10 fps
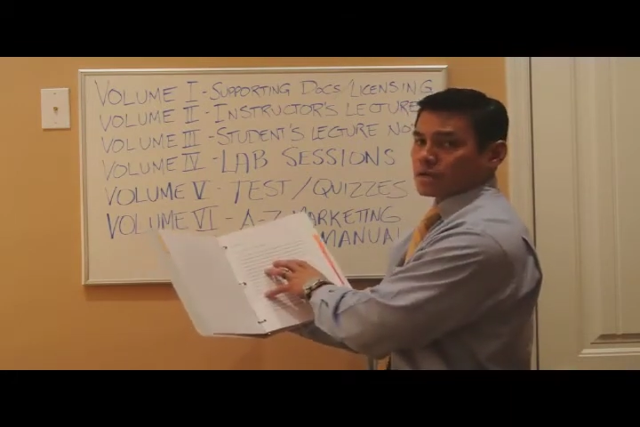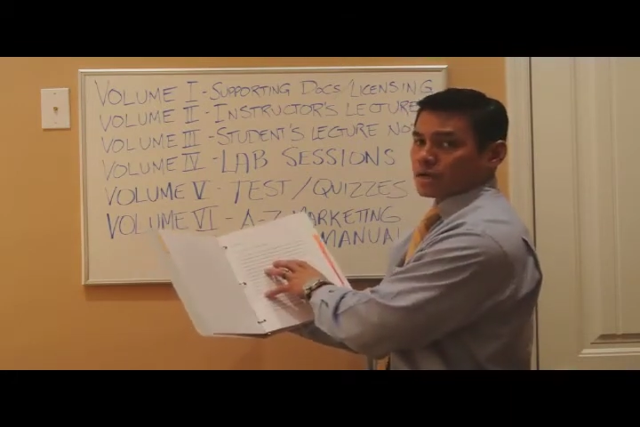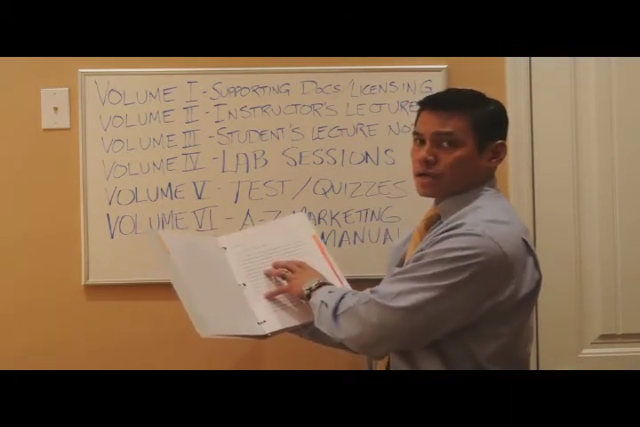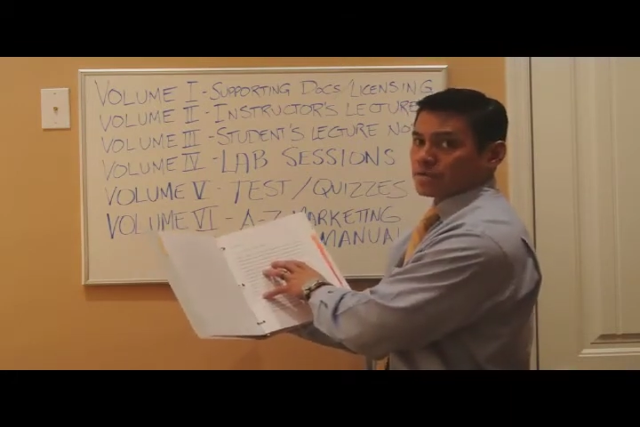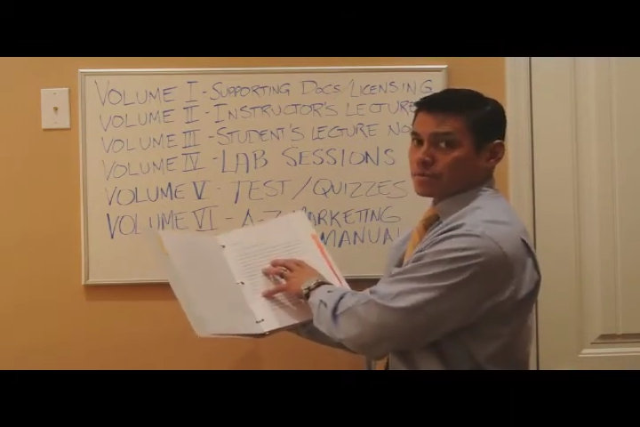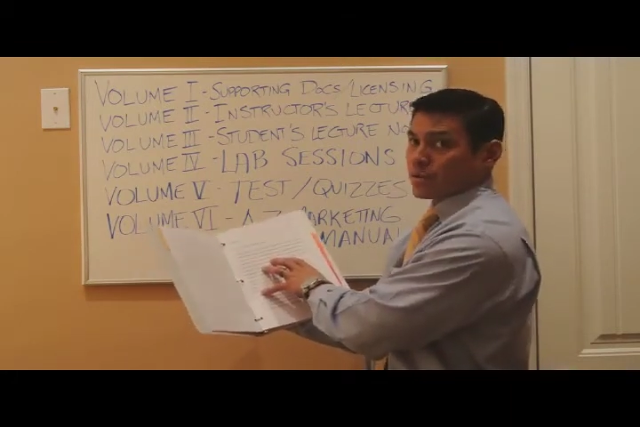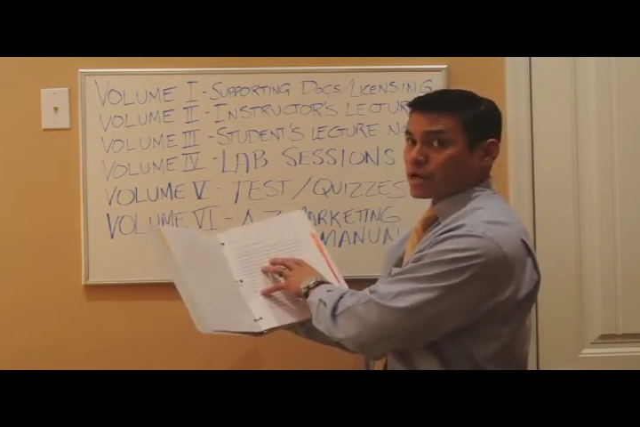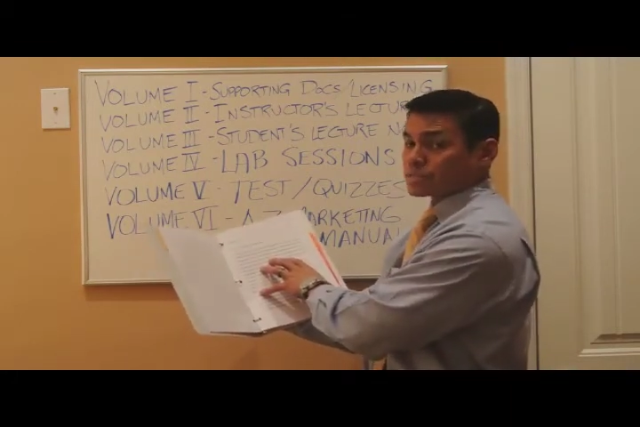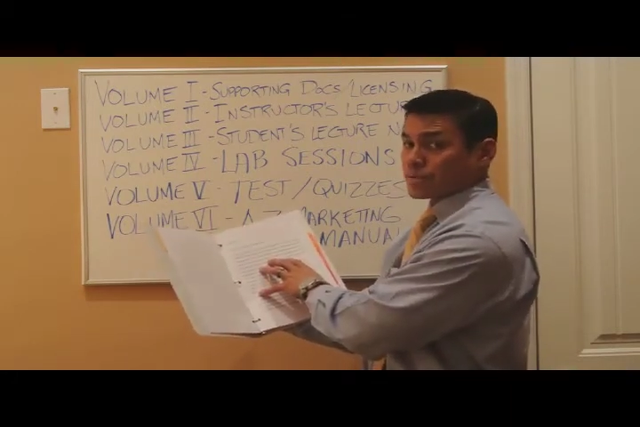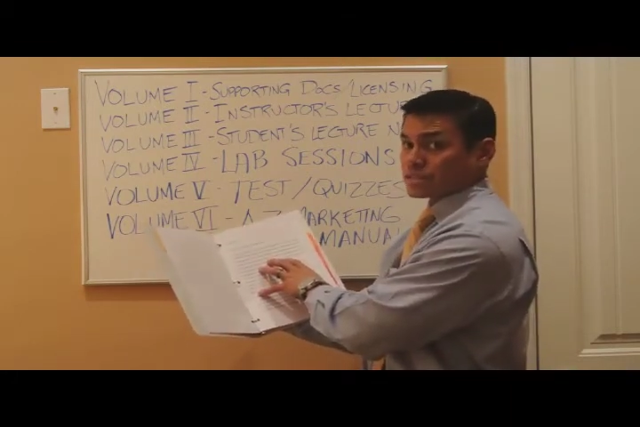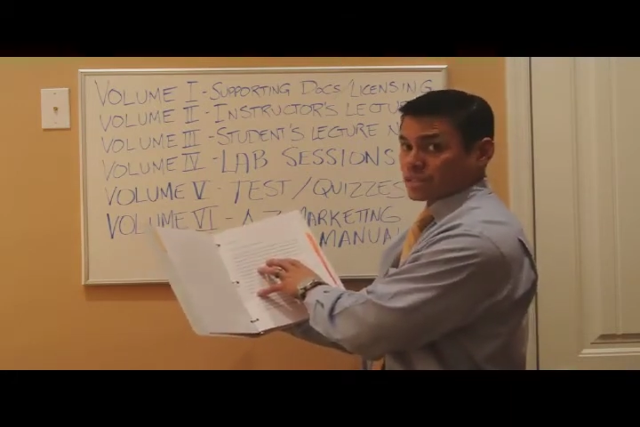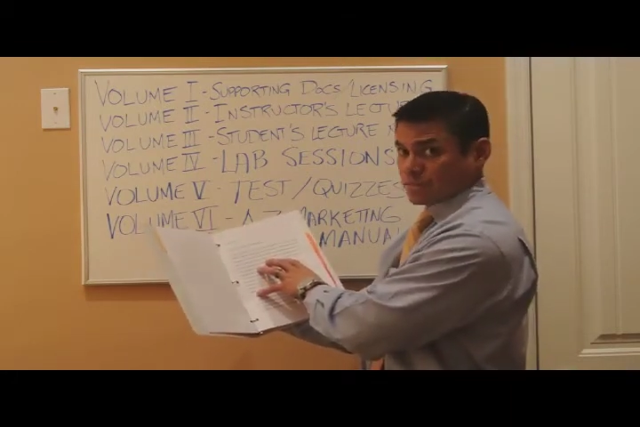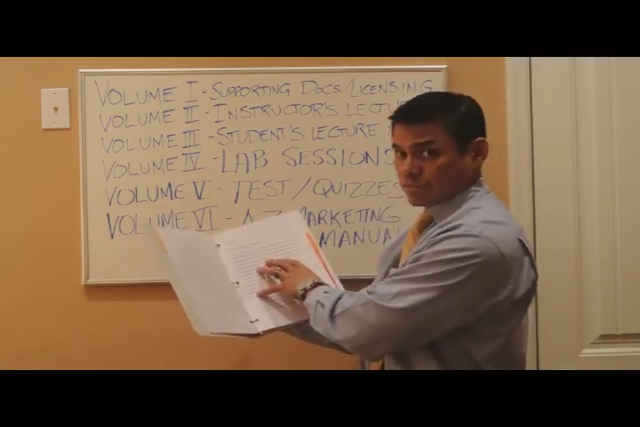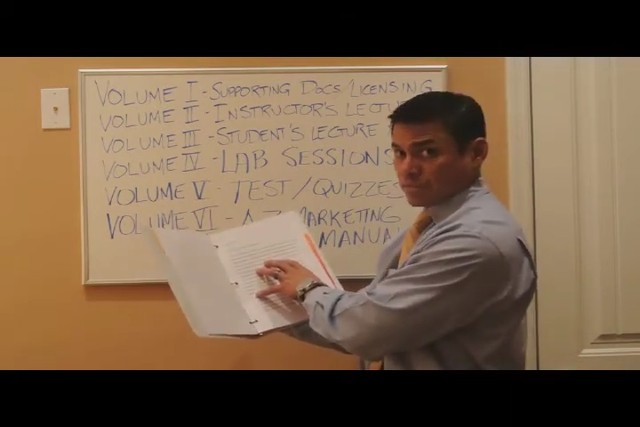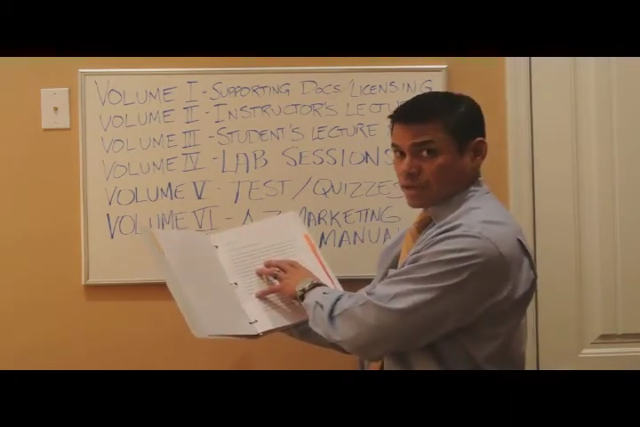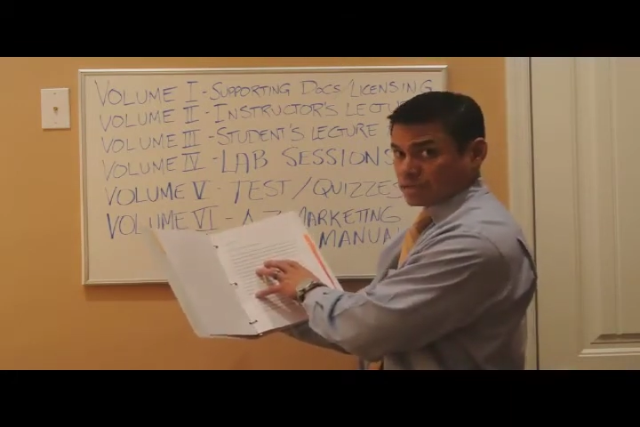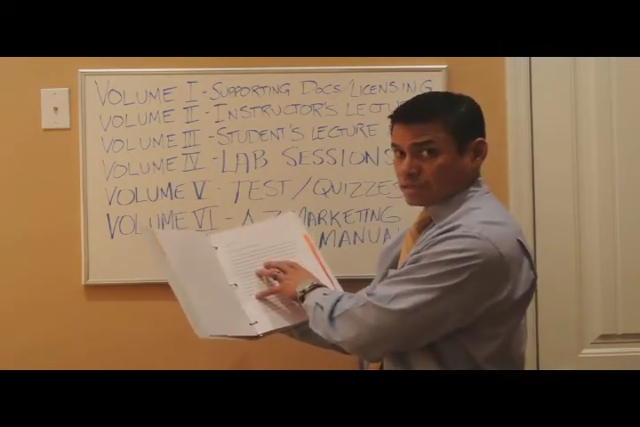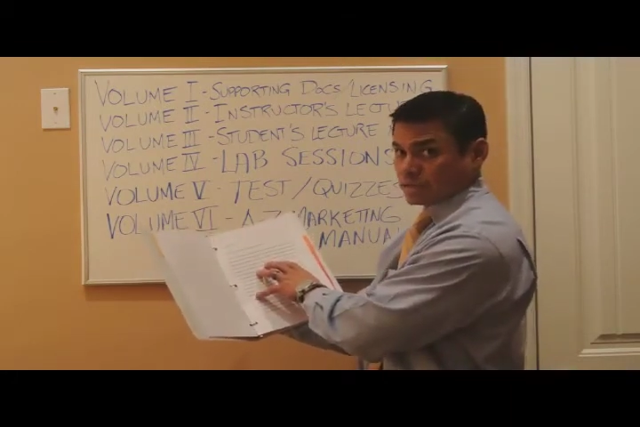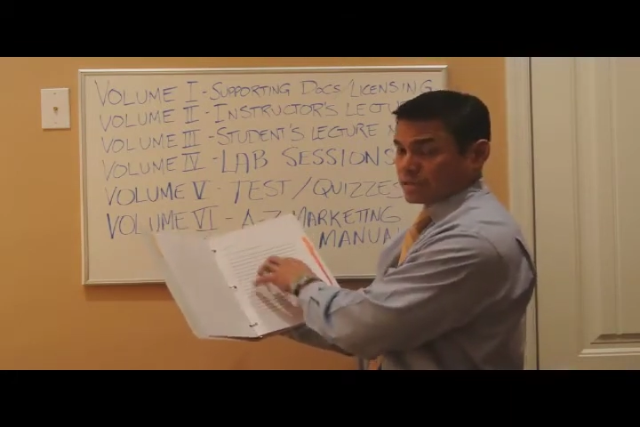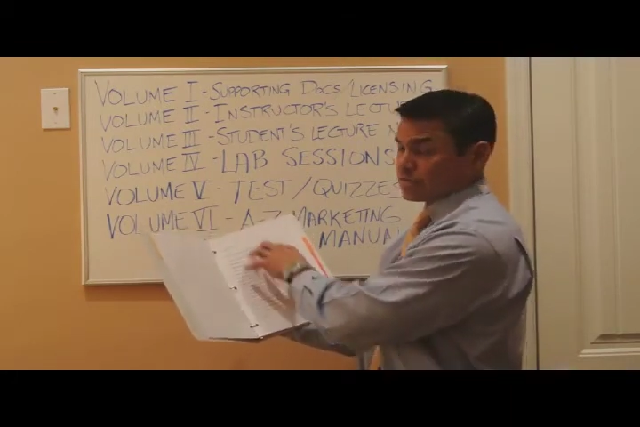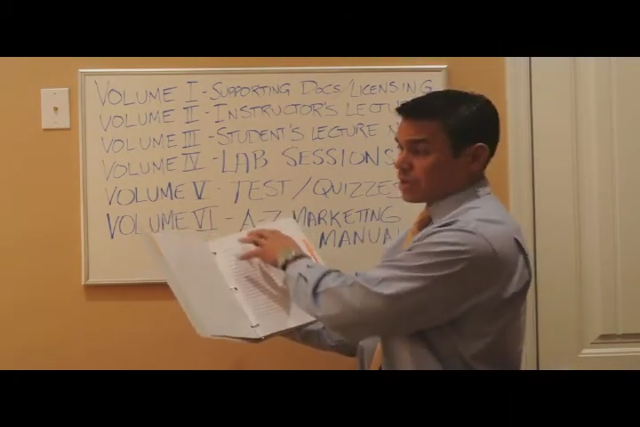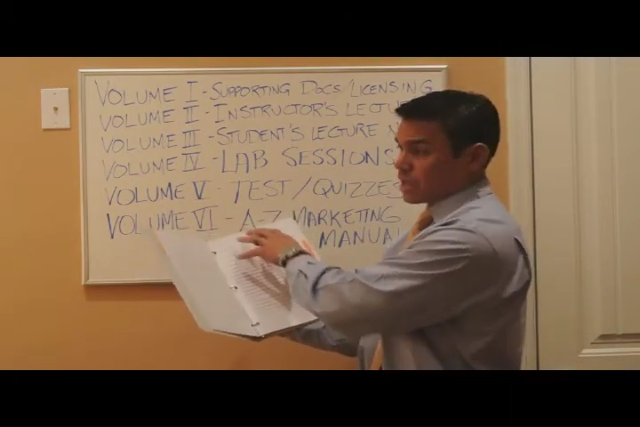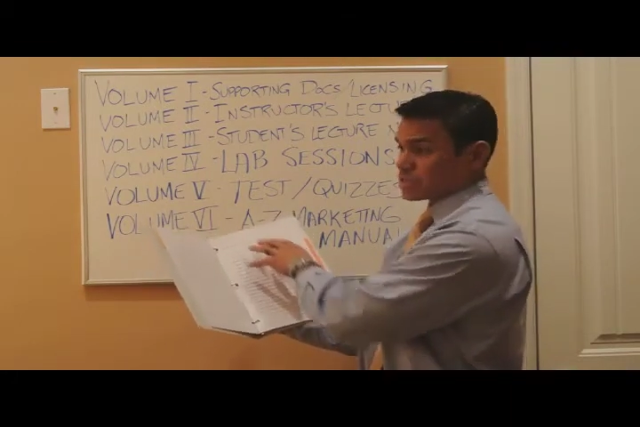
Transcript: the prospect's information if they